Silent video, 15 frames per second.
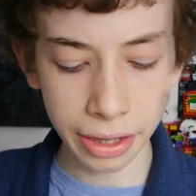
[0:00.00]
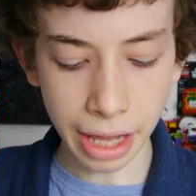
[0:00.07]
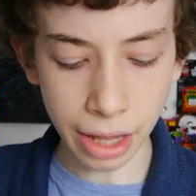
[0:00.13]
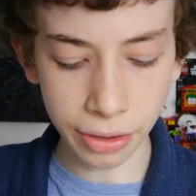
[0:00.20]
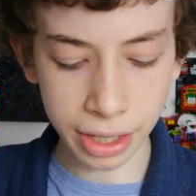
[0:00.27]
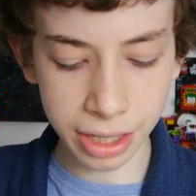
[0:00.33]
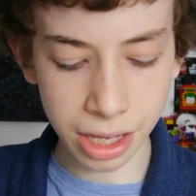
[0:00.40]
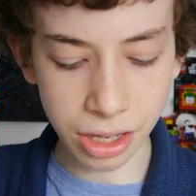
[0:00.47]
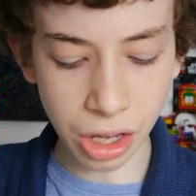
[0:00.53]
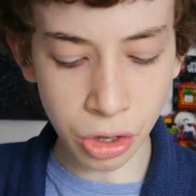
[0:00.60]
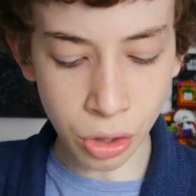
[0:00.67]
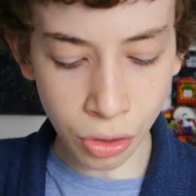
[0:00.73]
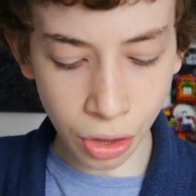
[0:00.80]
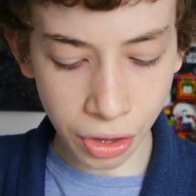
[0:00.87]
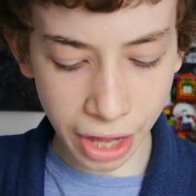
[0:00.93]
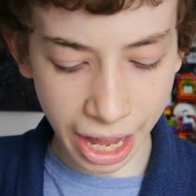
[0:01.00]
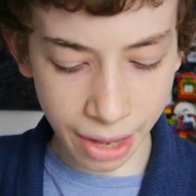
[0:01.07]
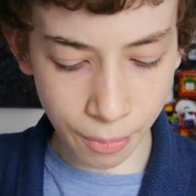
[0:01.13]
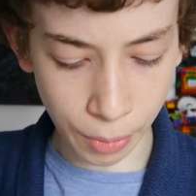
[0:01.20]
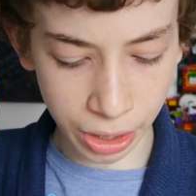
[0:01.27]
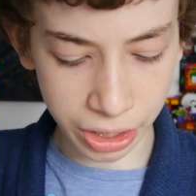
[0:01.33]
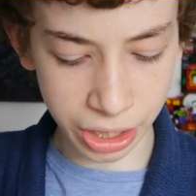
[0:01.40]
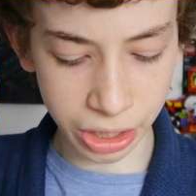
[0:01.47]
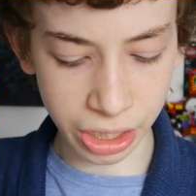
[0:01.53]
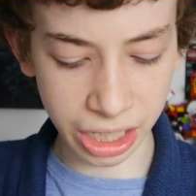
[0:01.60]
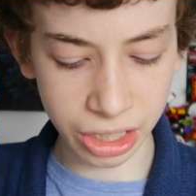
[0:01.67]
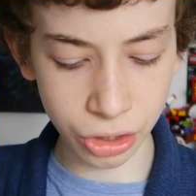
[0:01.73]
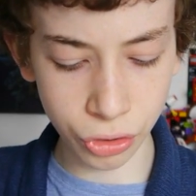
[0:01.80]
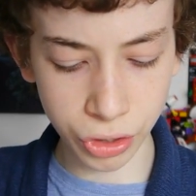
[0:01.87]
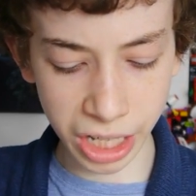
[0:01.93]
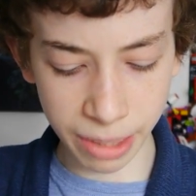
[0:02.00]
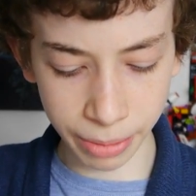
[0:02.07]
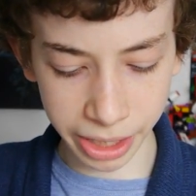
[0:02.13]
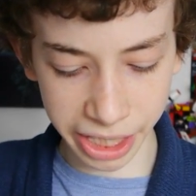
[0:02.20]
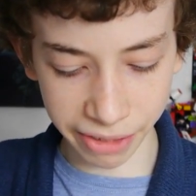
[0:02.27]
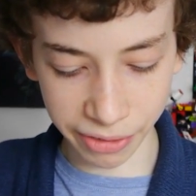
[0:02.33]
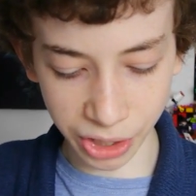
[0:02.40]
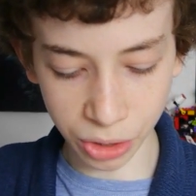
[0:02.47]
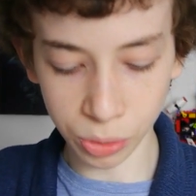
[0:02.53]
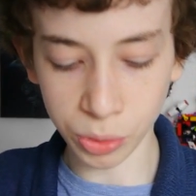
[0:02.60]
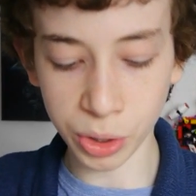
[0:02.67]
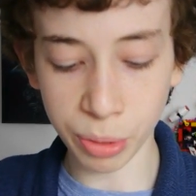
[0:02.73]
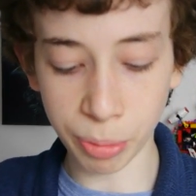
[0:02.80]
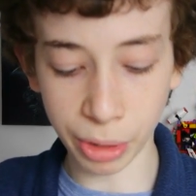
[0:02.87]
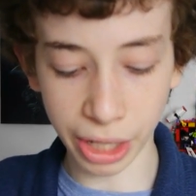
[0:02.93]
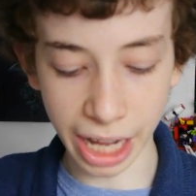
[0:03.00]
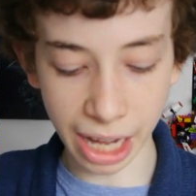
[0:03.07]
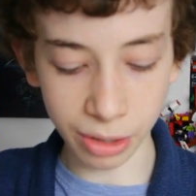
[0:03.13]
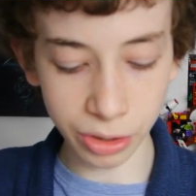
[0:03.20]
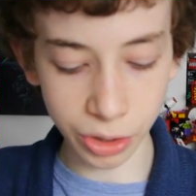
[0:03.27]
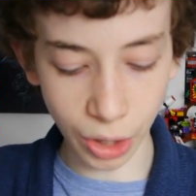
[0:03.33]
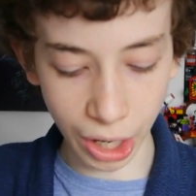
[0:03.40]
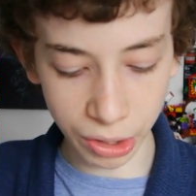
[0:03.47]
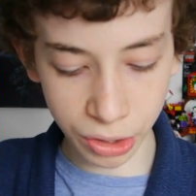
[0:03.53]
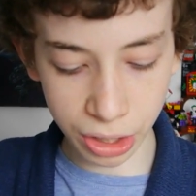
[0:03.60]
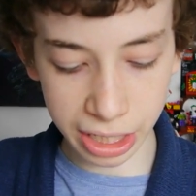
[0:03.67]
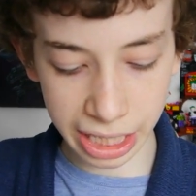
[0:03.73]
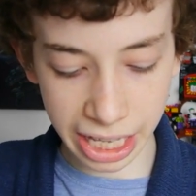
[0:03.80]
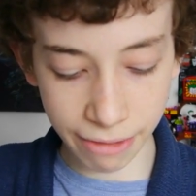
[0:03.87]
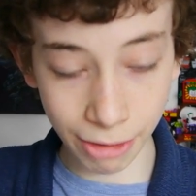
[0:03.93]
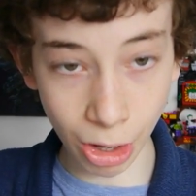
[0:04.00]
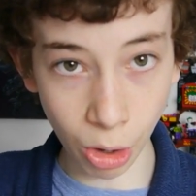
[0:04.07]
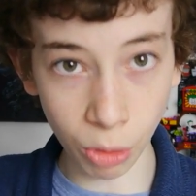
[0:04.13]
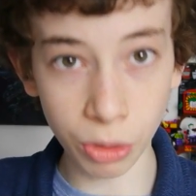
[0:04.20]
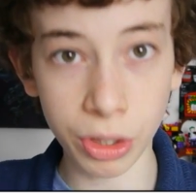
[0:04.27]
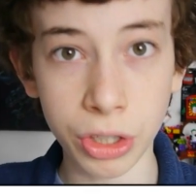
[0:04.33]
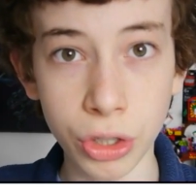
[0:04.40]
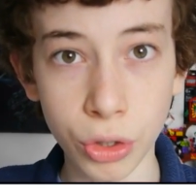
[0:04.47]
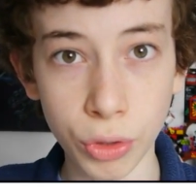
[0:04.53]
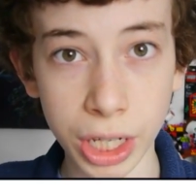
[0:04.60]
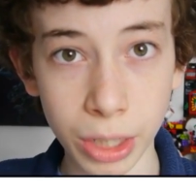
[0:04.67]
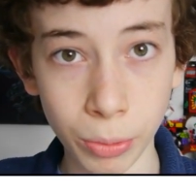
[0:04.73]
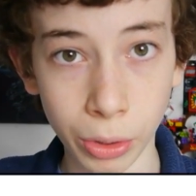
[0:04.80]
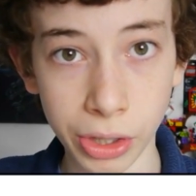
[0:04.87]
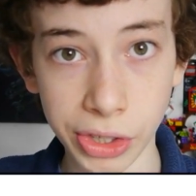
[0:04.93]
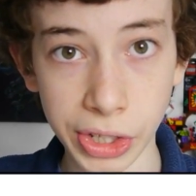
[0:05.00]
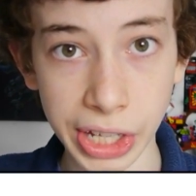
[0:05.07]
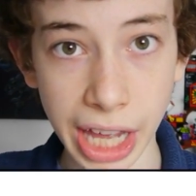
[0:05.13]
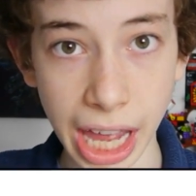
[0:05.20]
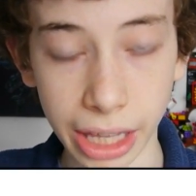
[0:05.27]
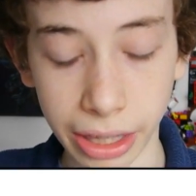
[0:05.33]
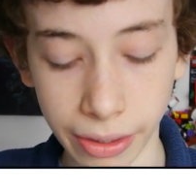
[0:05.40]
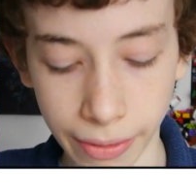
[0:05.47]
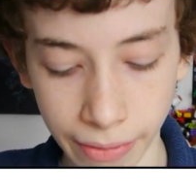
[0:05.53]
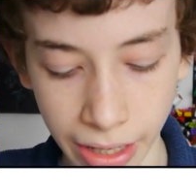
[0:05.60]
Now, this is another name which is extremely difficult to pronounce, so I'll just leave it on the screen once again.